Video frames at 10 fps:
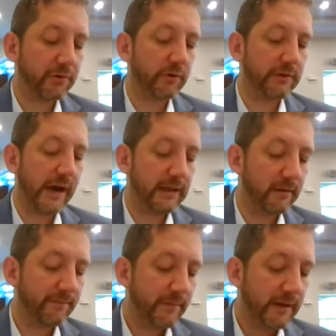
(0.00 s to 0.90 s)
are called
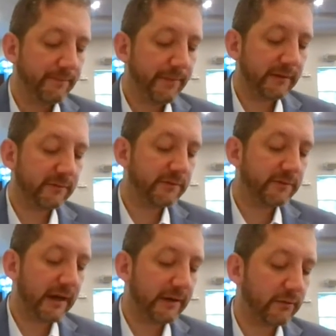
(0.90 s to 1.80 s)
kala. That's and this
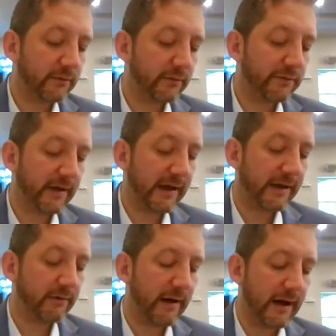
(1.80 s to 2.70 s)

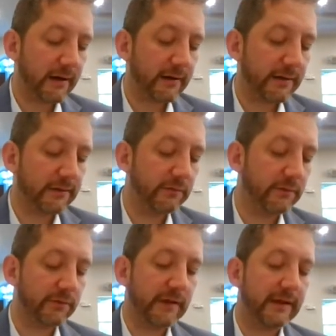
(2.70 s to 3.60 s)
is
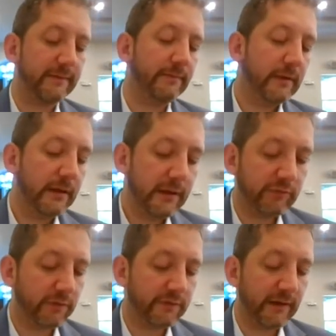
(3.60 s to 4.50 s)
what you're saying.
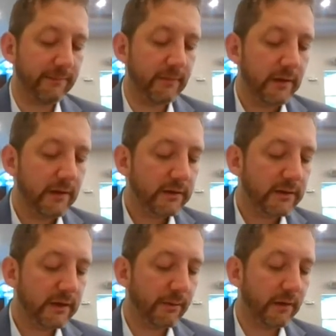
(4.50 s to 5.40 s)
Each are the same.
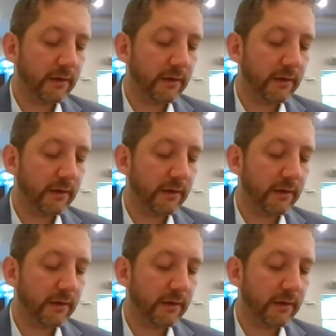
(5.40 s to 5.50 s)
If